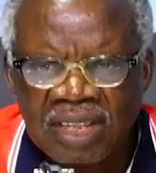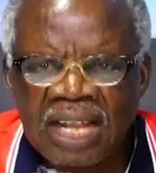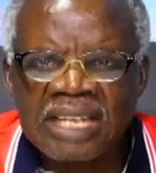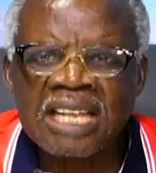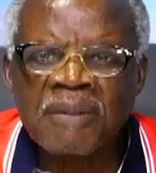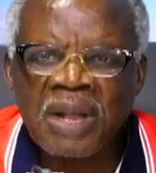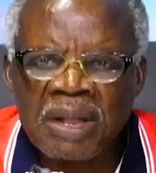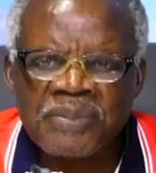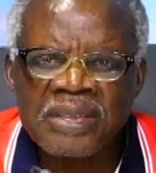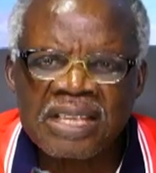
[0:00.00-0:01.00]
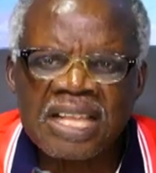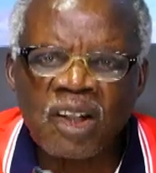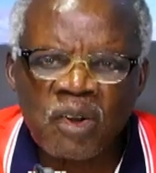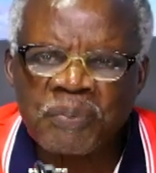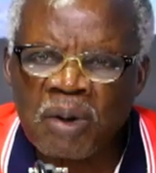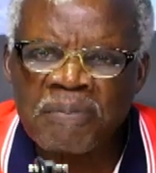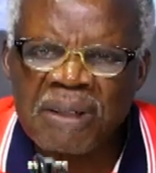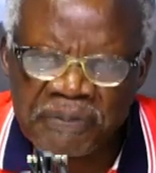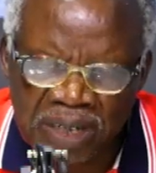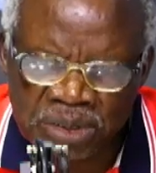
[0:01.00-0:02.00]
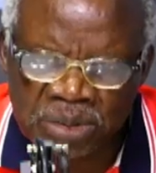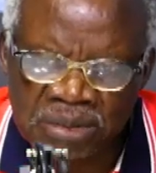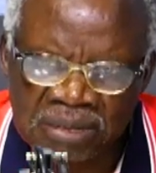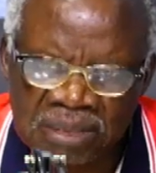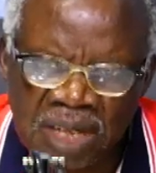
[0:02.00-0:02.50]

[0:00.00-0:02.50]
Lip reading: enye ba bi nyankopon be fa so